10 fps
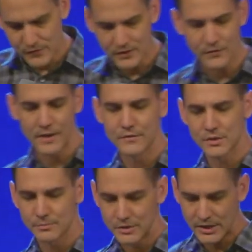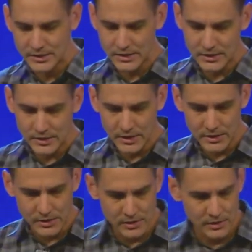55, verse number 10 says
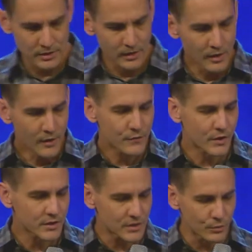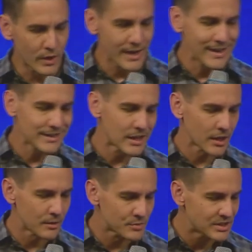this, for as the rain
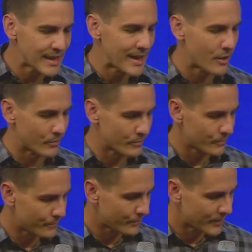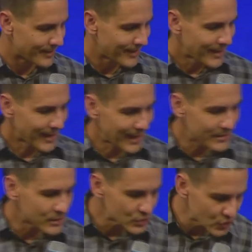comes down
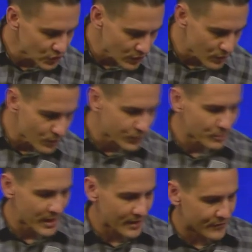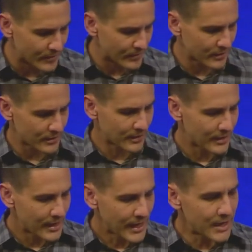and the snow from heaven,
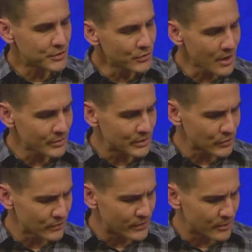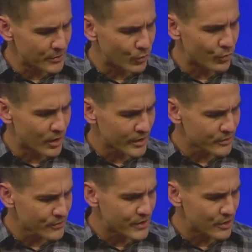and do not return there, but
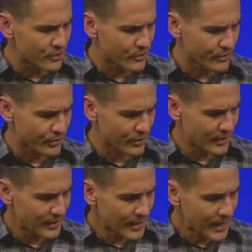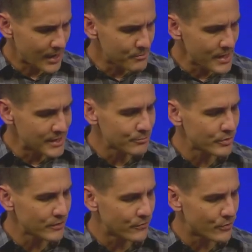water the earth and make it
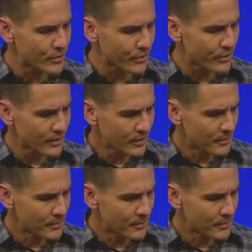bring forth